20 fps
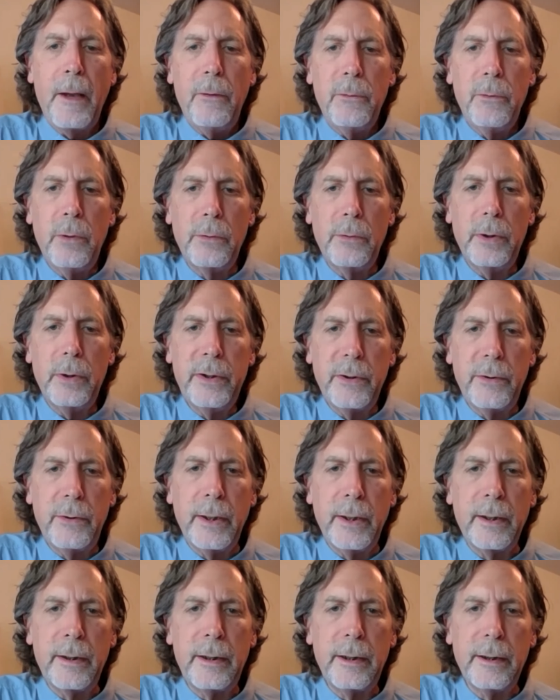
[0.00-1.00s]
what we're
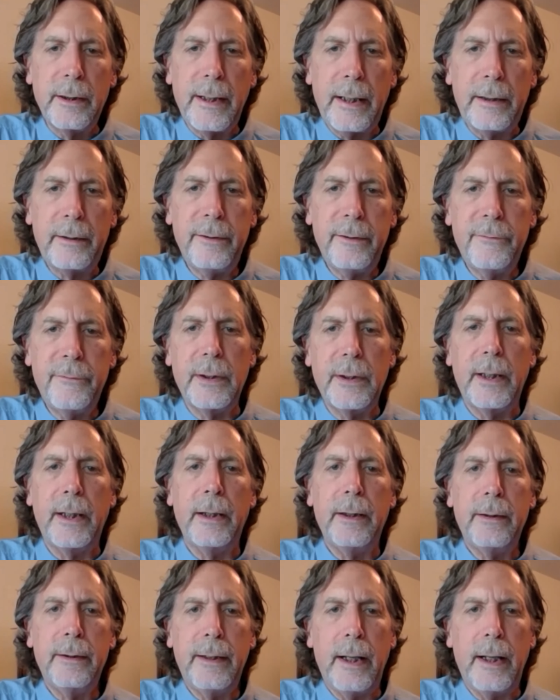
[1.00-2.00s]
doing
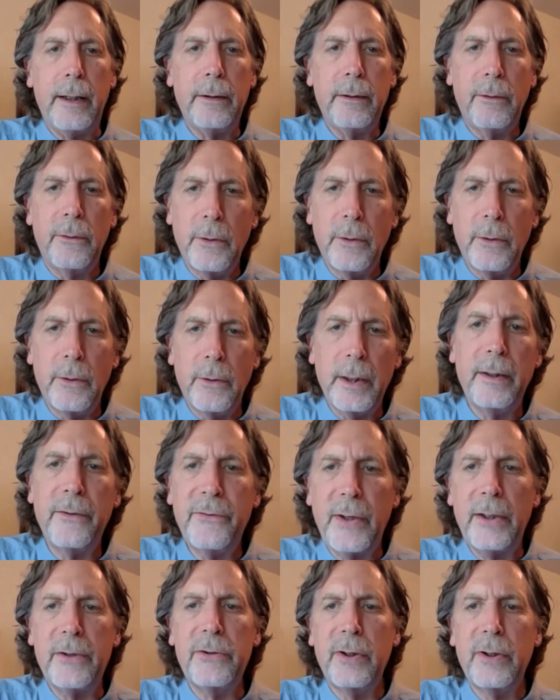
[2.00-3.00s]
collectively, not
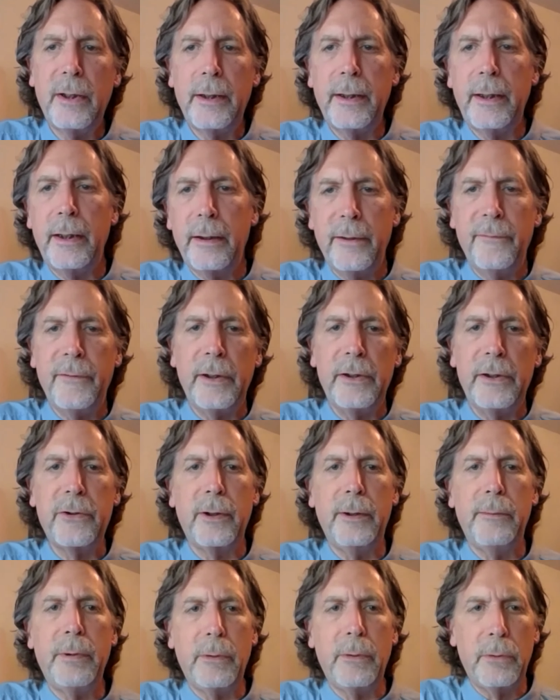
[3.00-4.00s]
organizationally,
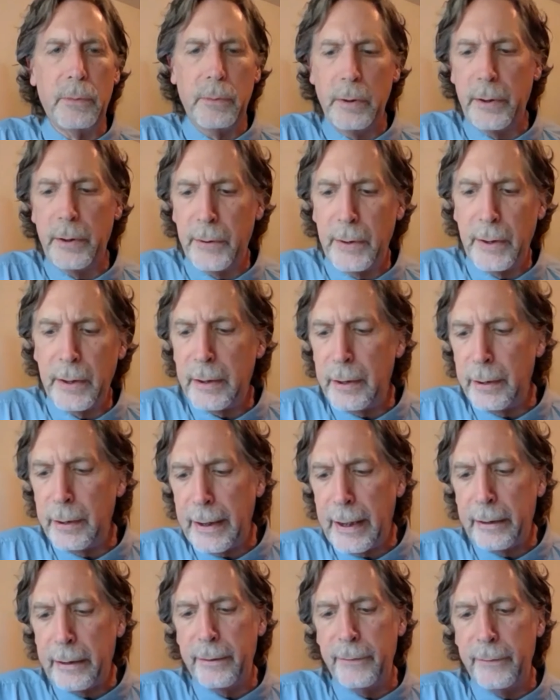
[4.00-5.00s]
individually, but what we're doing
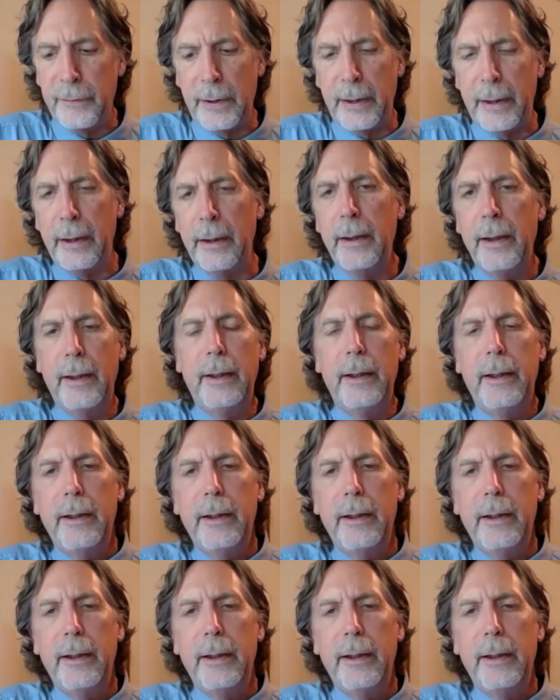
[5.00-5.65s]
collectively